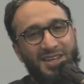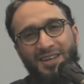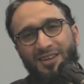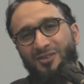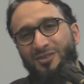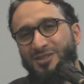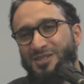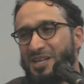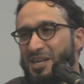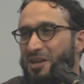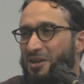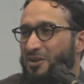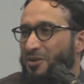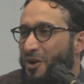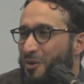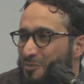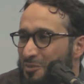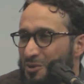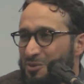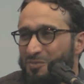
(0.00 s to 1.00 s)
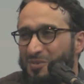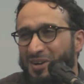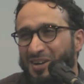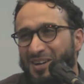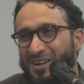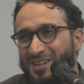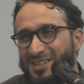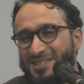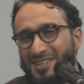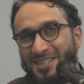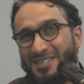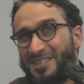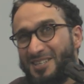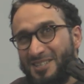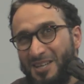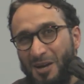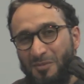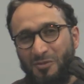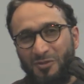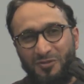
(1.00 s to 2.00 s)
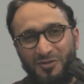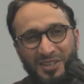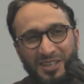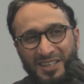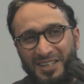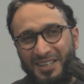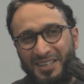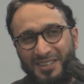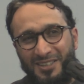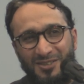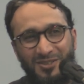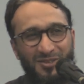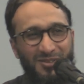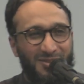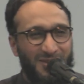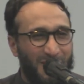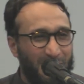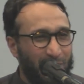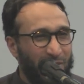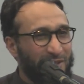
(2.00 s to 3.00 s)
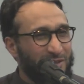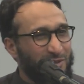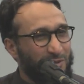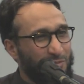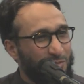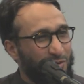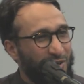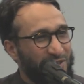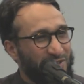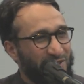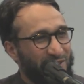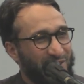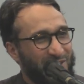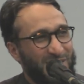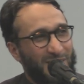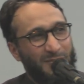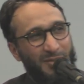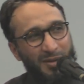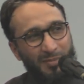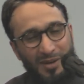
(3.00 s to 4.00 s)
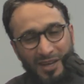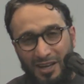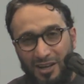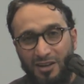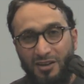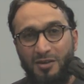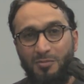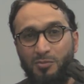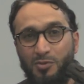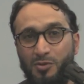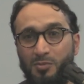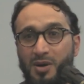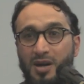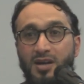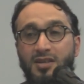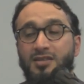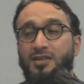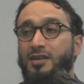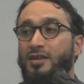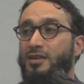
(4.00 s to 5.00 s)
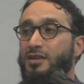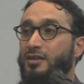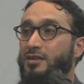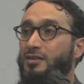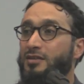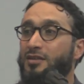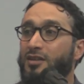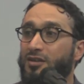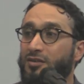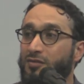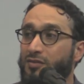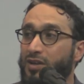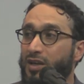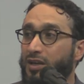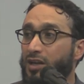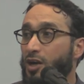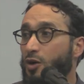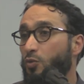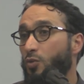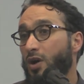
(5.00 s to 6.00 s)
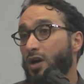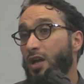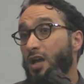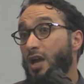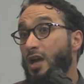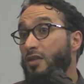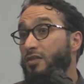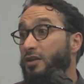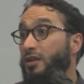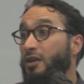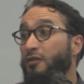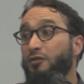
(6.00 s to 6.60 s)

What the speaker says: But not saying, oh, take a compromise, it's a time of need, you know, I'm under pressure, let me make a compromise. None of that. Why?